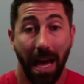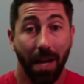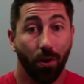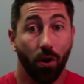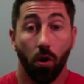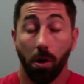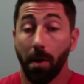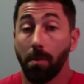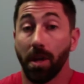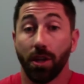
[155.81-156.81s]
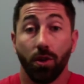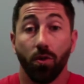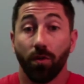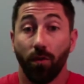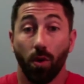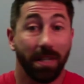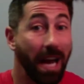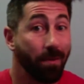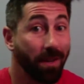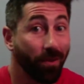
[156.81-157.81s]
and you're going maybe two to four
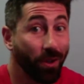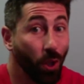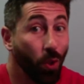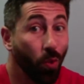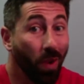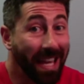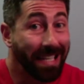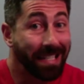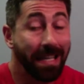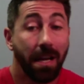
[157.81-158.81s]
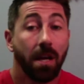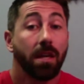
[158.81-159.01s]
times every two weeks,